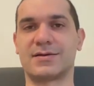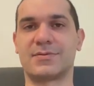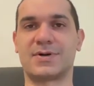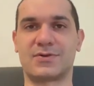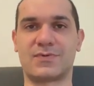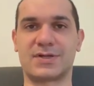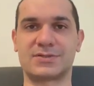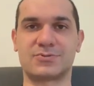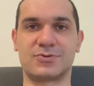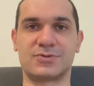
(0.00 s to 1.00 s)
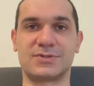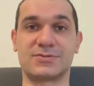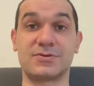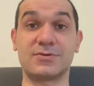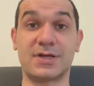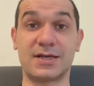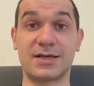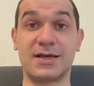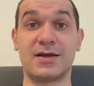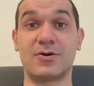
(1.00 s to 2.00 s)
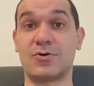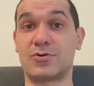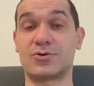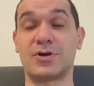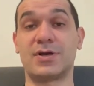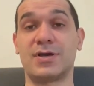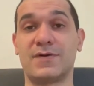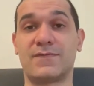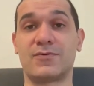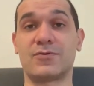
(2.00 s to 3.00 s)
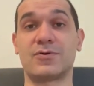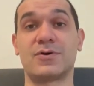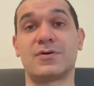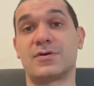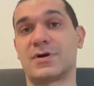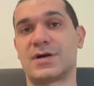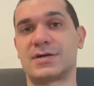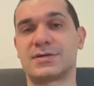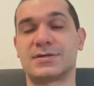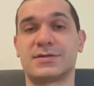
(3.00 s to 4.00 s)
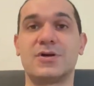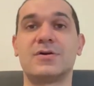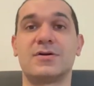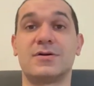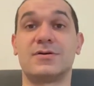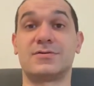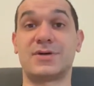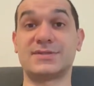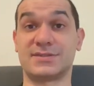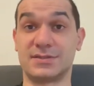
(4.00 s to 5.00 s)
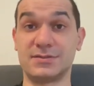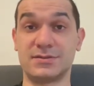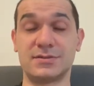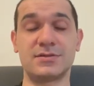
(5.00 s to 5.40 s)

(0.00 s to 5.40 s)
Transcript: about what surgeries look like, or if you are a resident,